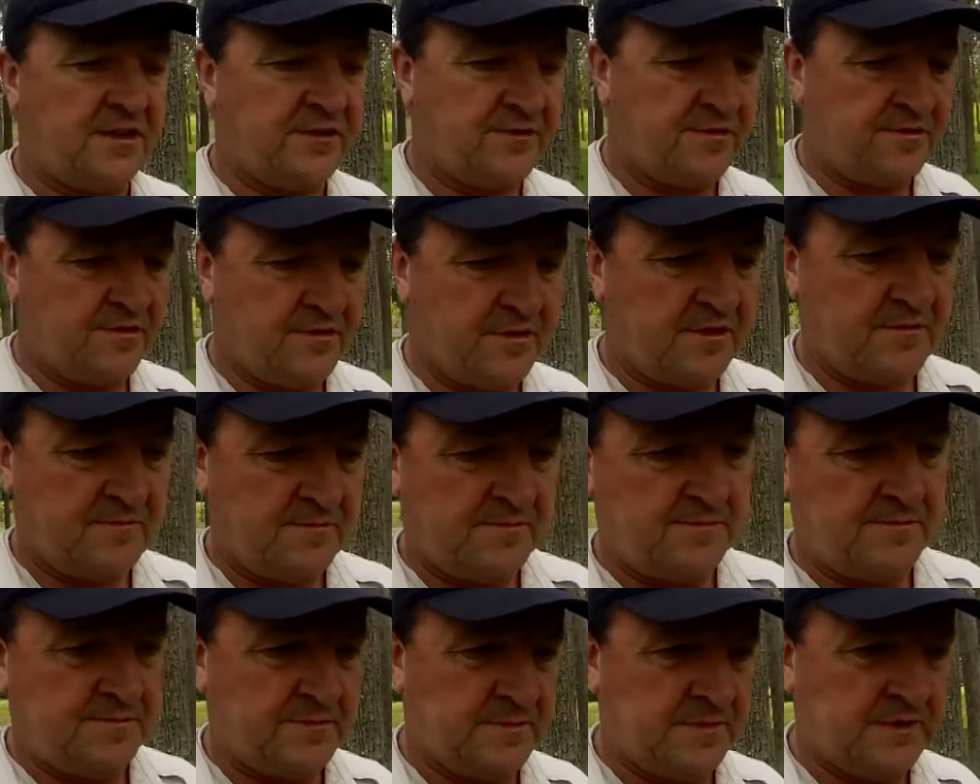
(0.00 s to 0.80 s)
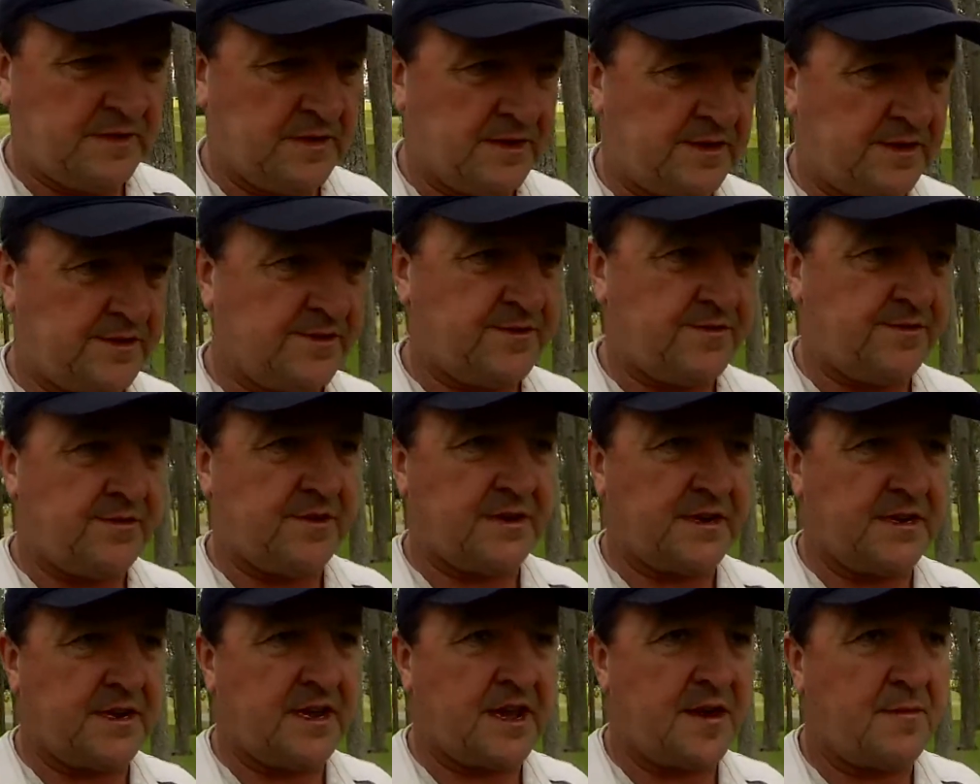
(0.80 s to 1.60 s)
through them, I thought
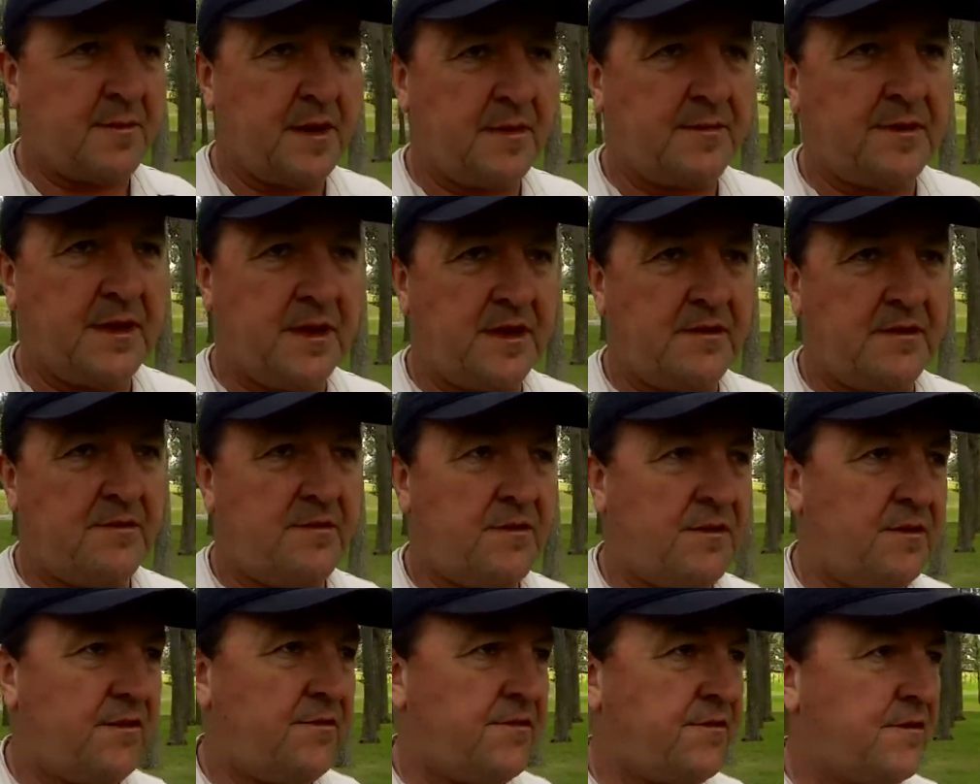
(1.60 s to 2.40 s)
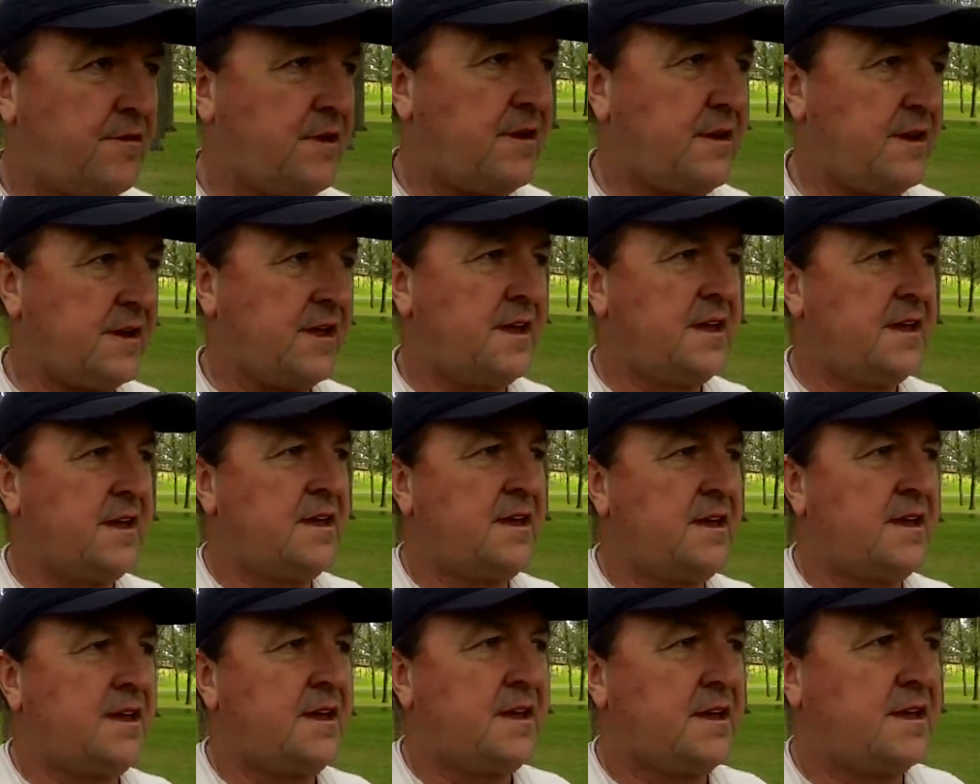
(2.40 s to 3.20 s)
I'd come up here and try
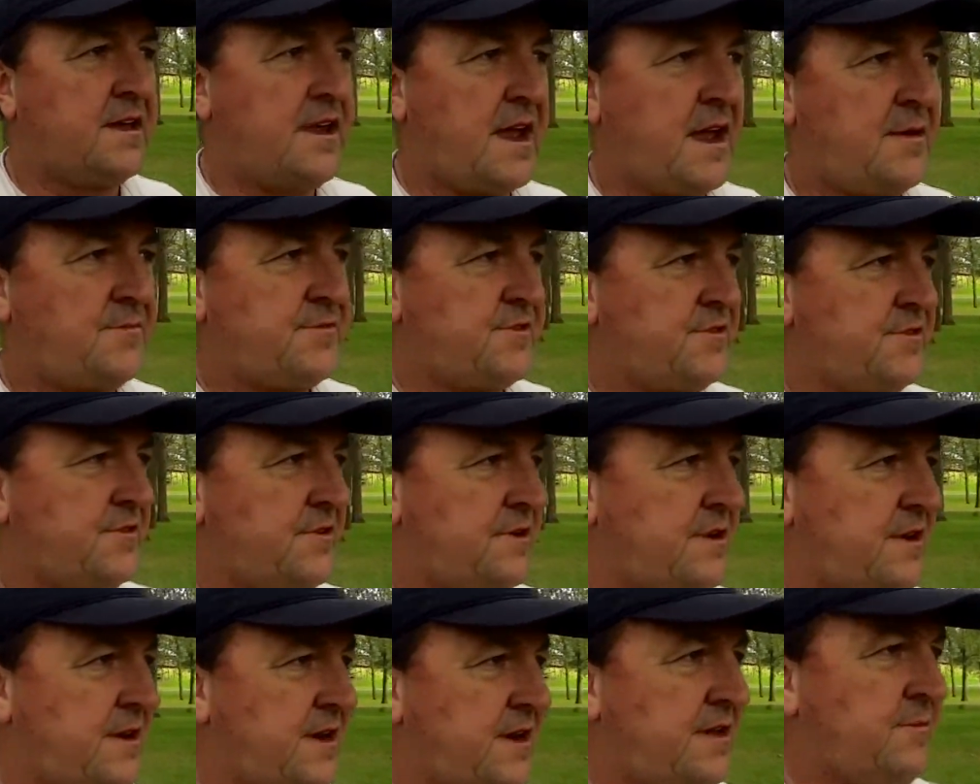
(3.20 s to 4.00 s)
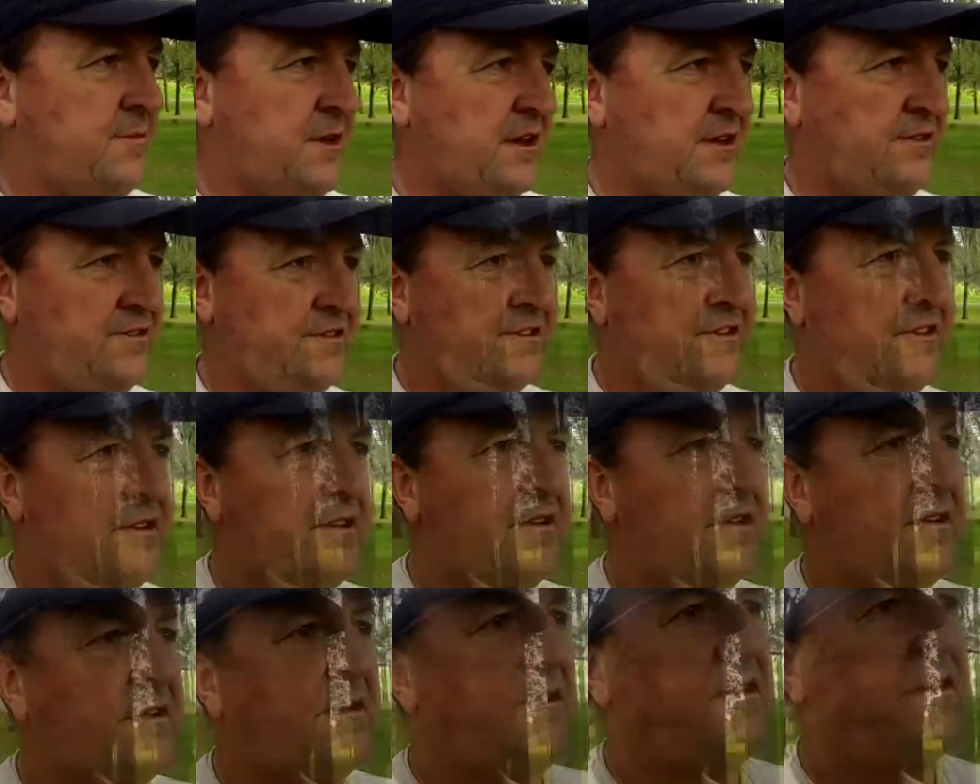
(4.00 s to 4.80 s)
and capture an image.
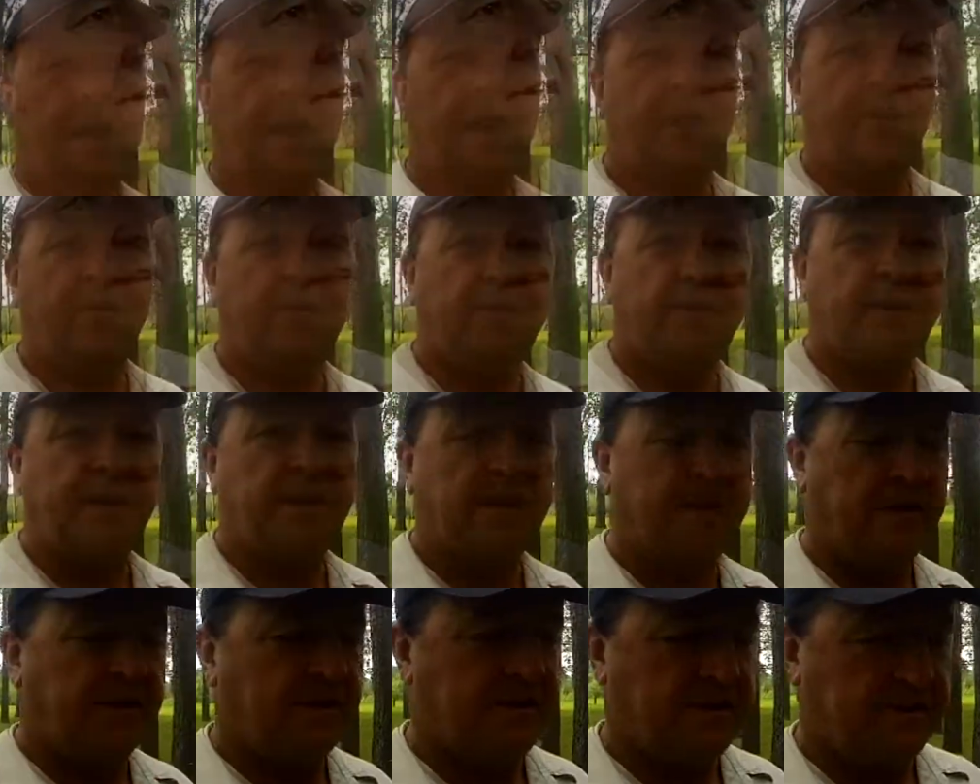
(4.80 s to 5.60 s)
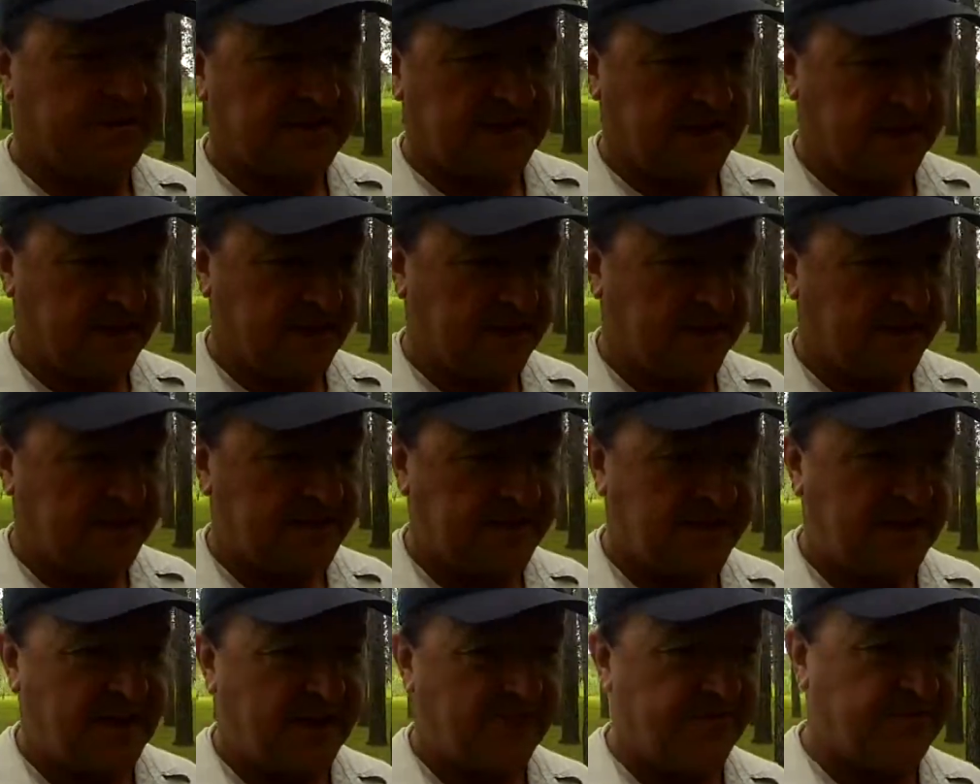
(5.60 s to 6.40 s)
Every now and then, as a
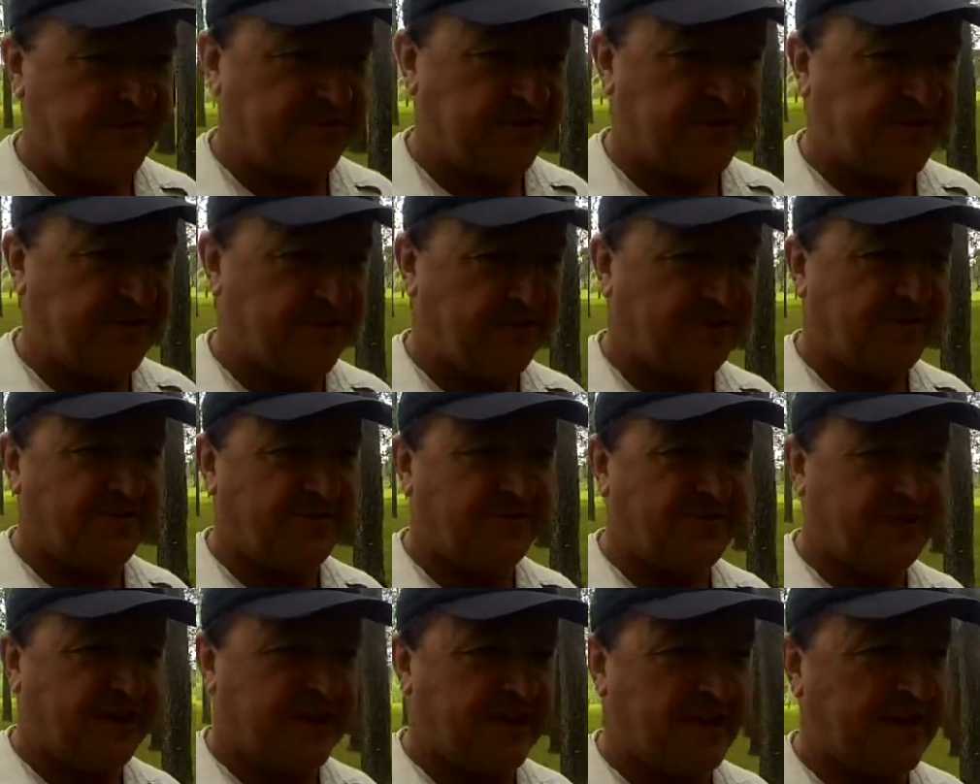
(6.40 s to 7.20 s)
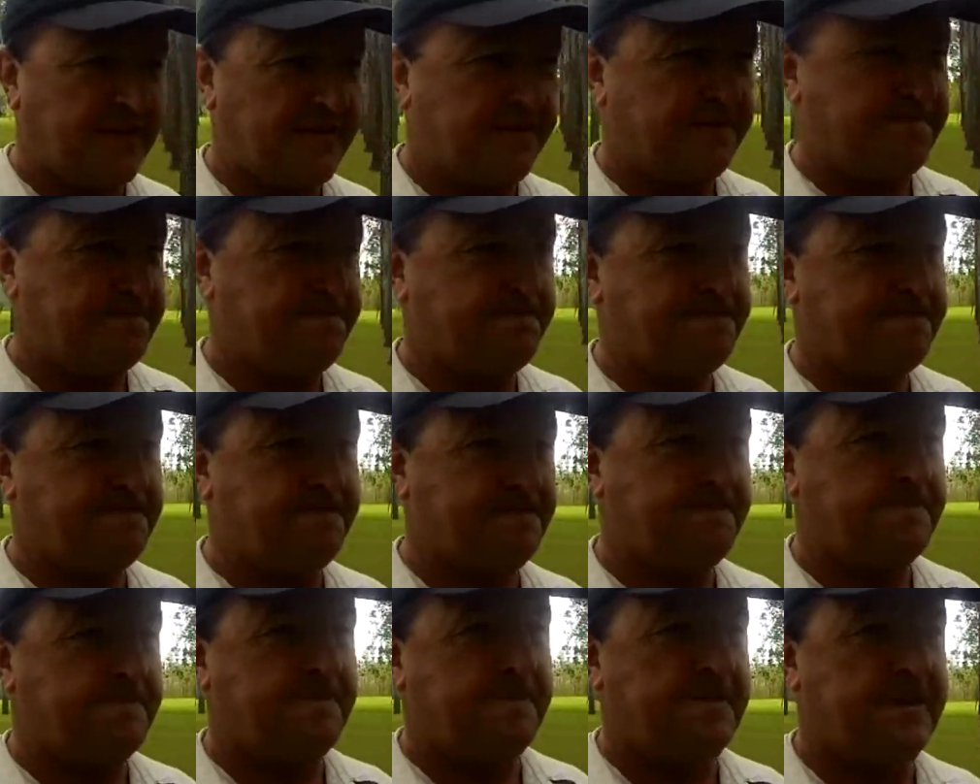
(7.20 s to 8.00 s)
landscape photography,
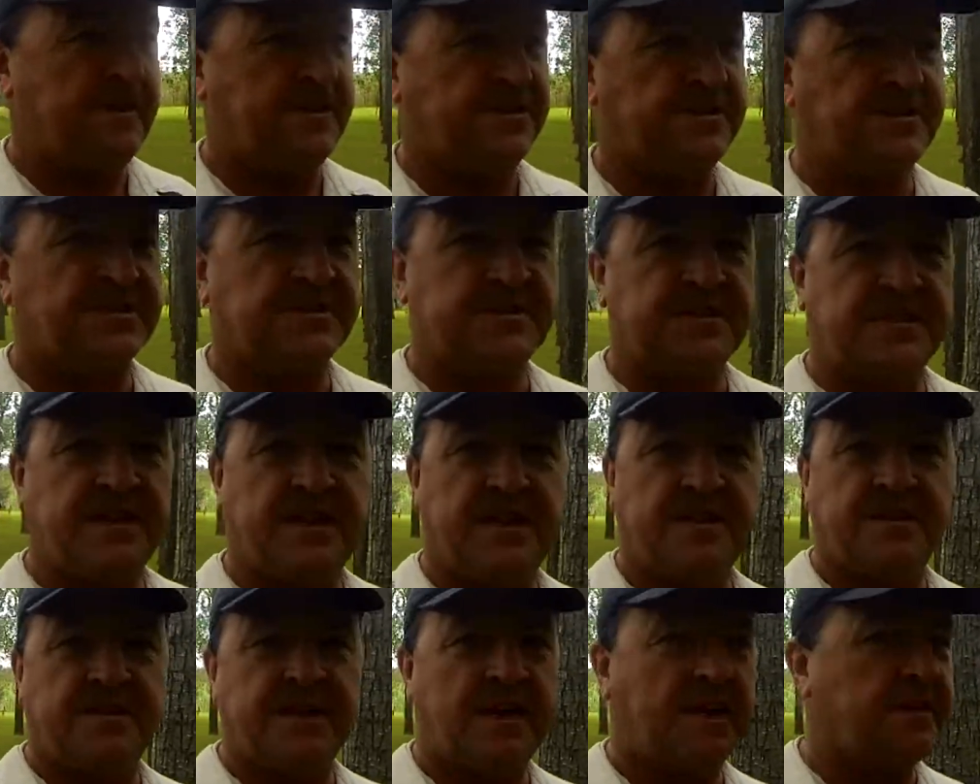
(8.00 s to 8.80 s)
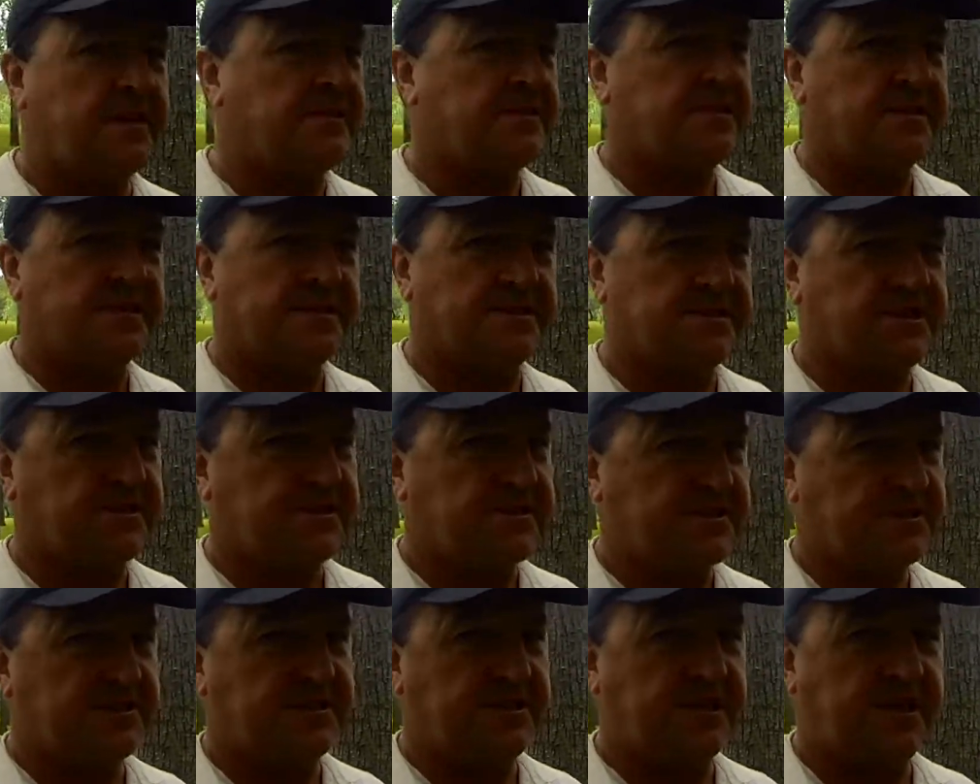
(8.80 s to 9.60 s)
you just see things that
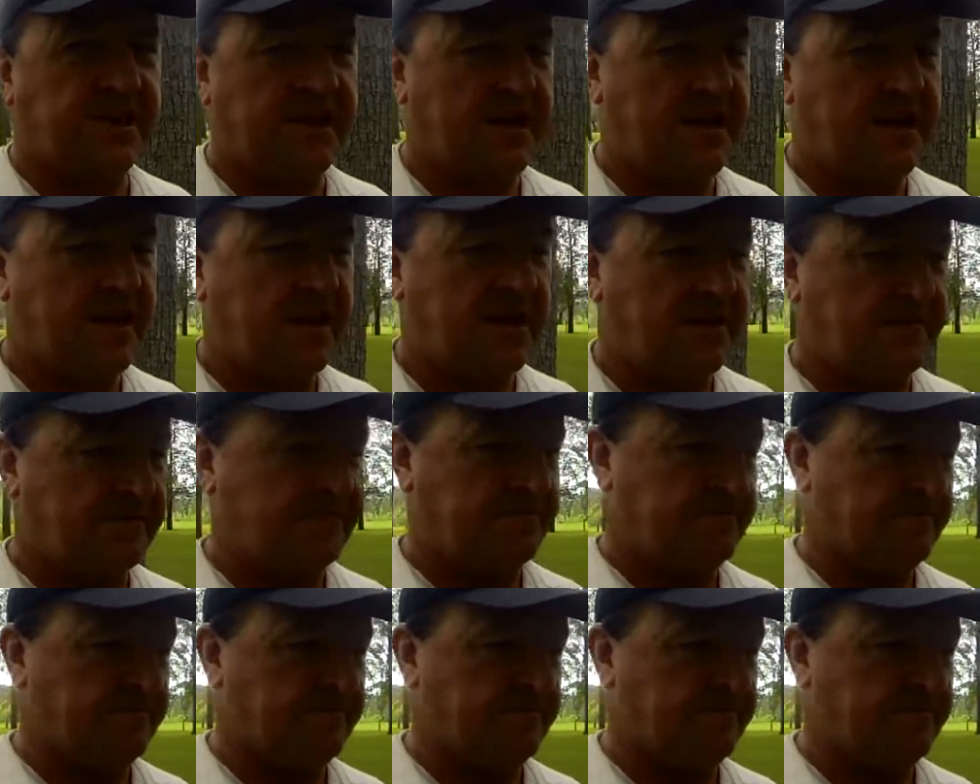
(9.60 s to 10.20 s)
just stick out,